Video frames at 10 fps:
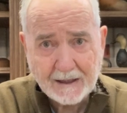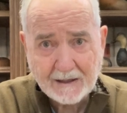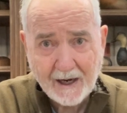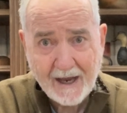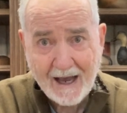
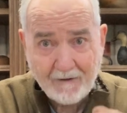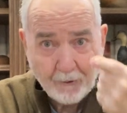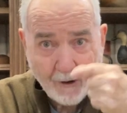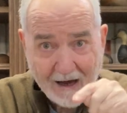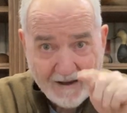that I have
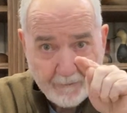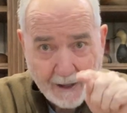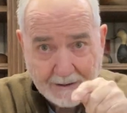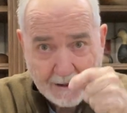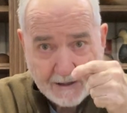where I had
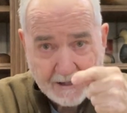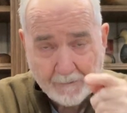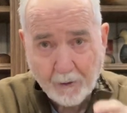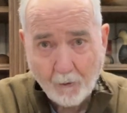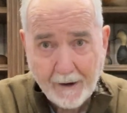bent the
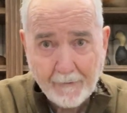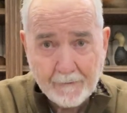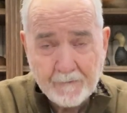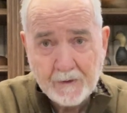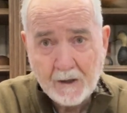tip around,
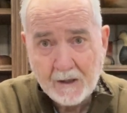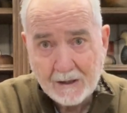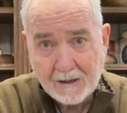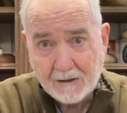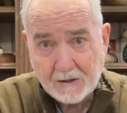
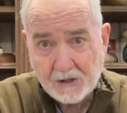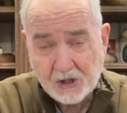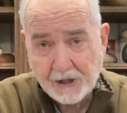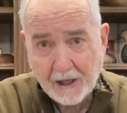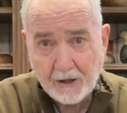
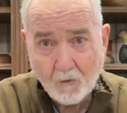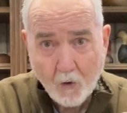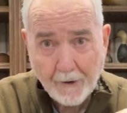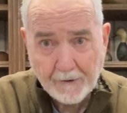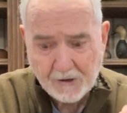stick it in
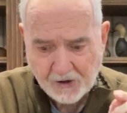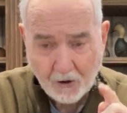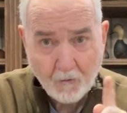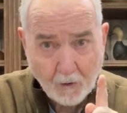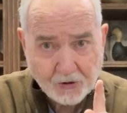water so
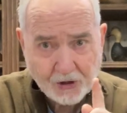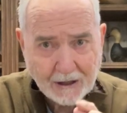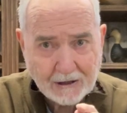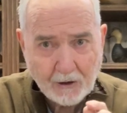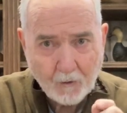it won't
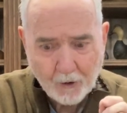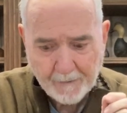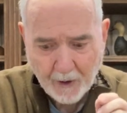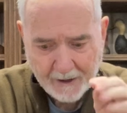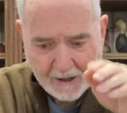stick to the wood
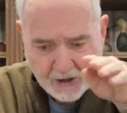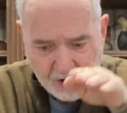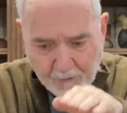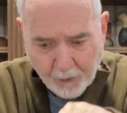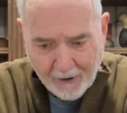putty, and
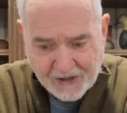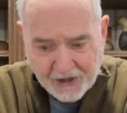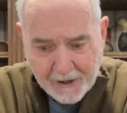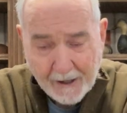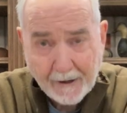just press
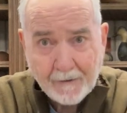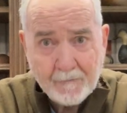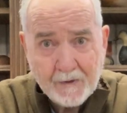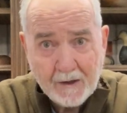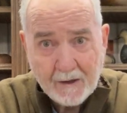it in.
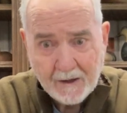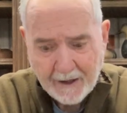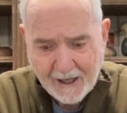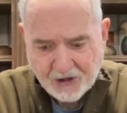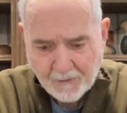
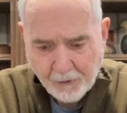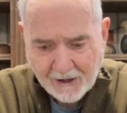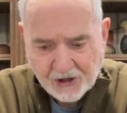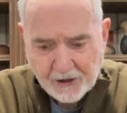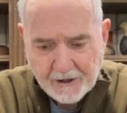And as you
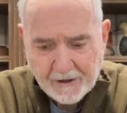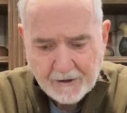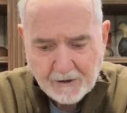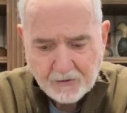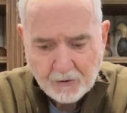press it in,
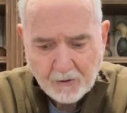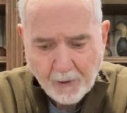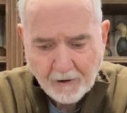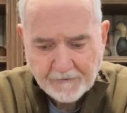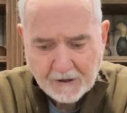it'll do the
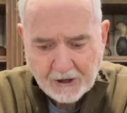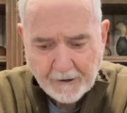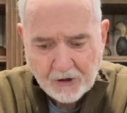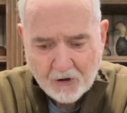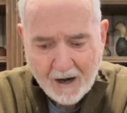perfect
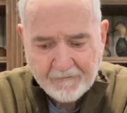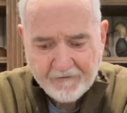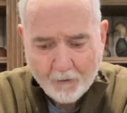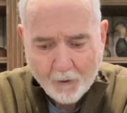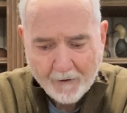teardrop
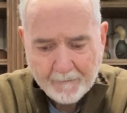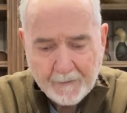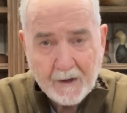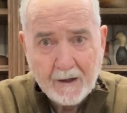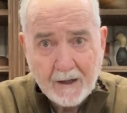form,
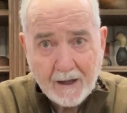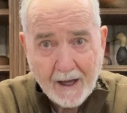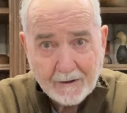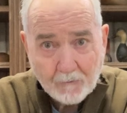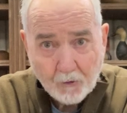
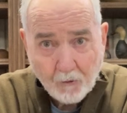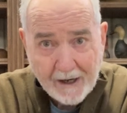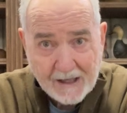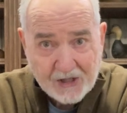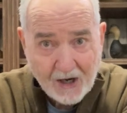and it will
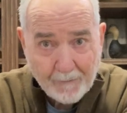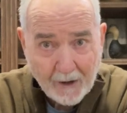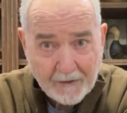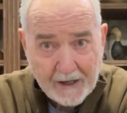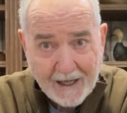raise up
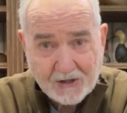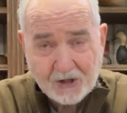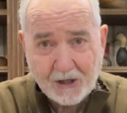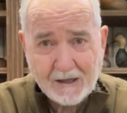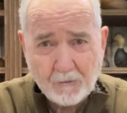on the
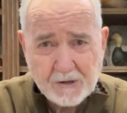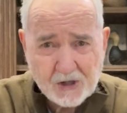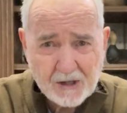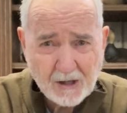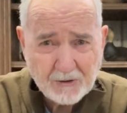edges. Like when you
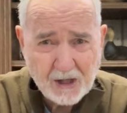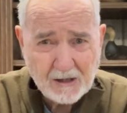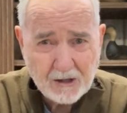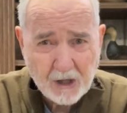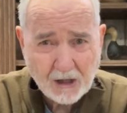see a
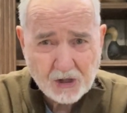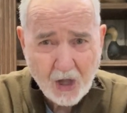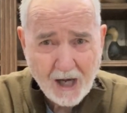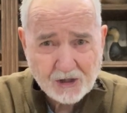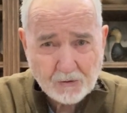deep duck's
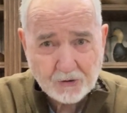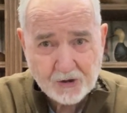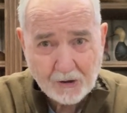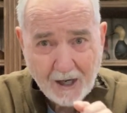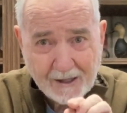nostrils,
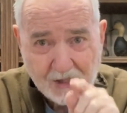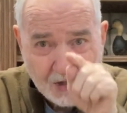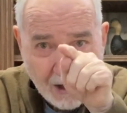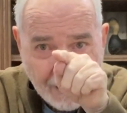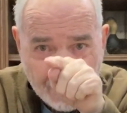you kind of
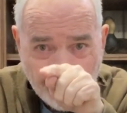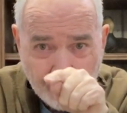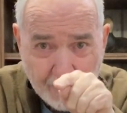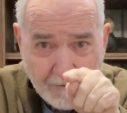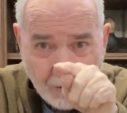see like a little
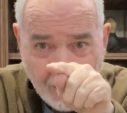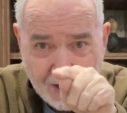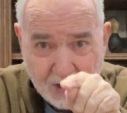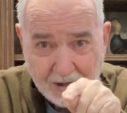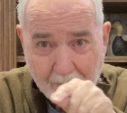bit of a
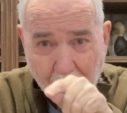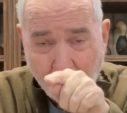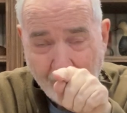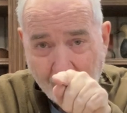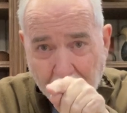raised lip
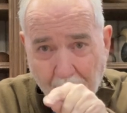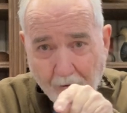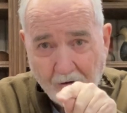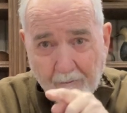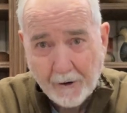around the
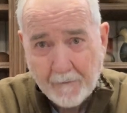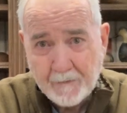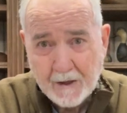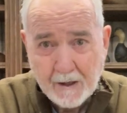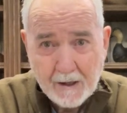perimeter.
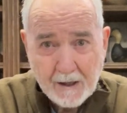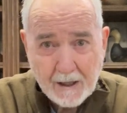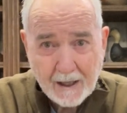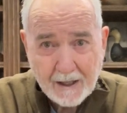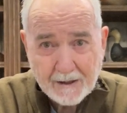
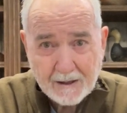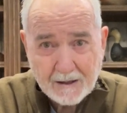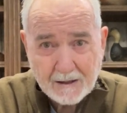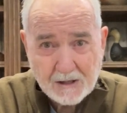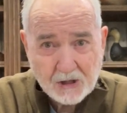And
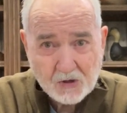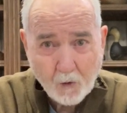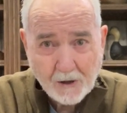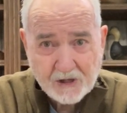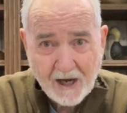it just
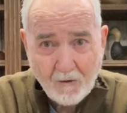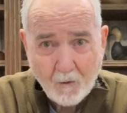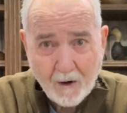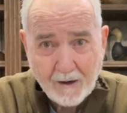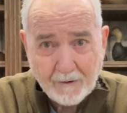works out
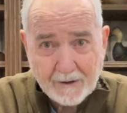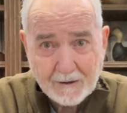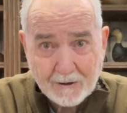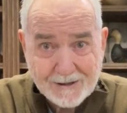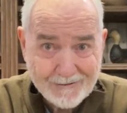well, and it
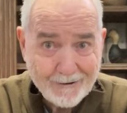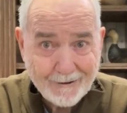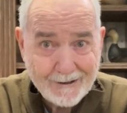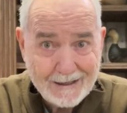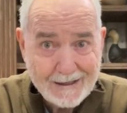looks
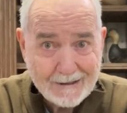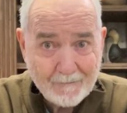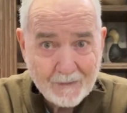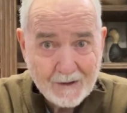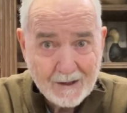really neat.
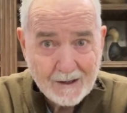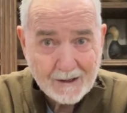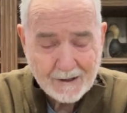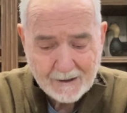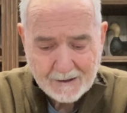
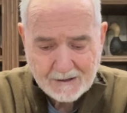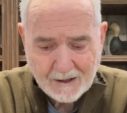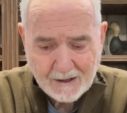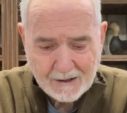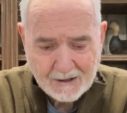And
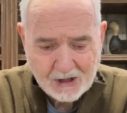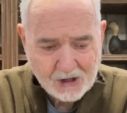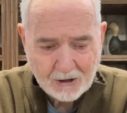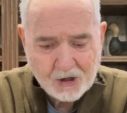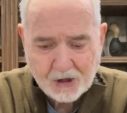it just
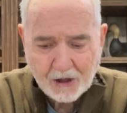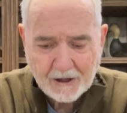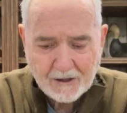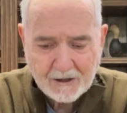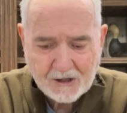looks good,
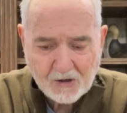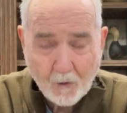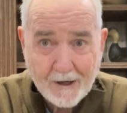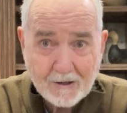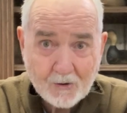and it's a
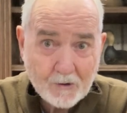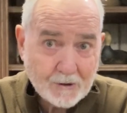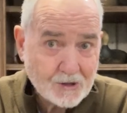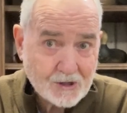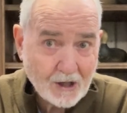way to do it
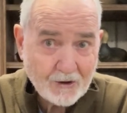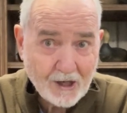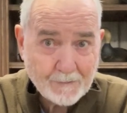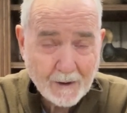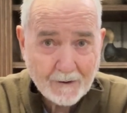with just a
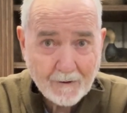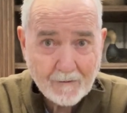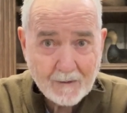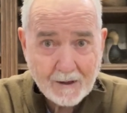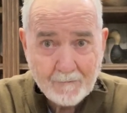nut picker. I
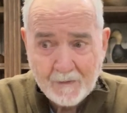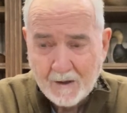mean,